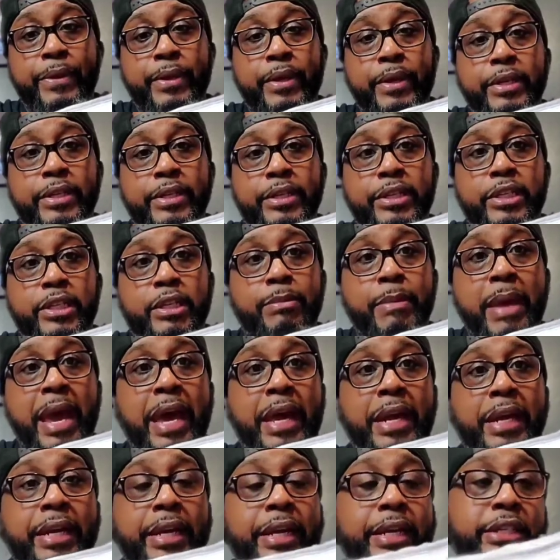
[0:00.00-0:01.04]
just
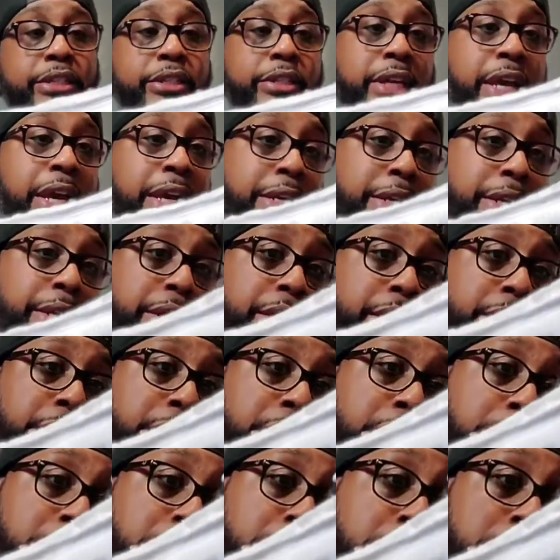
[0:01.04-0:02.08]
smiling at you. Got the
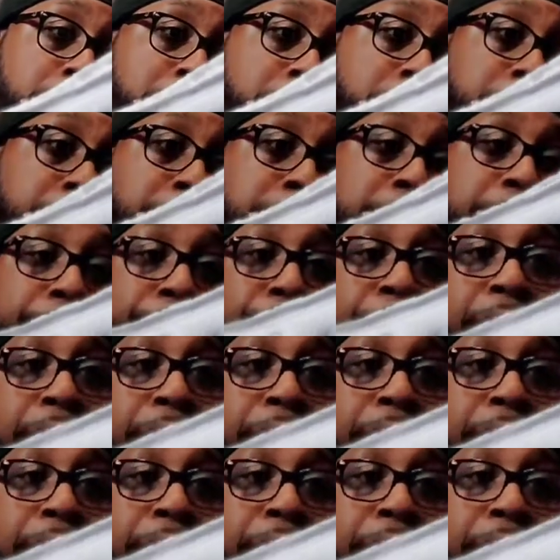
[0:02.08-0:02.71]
deep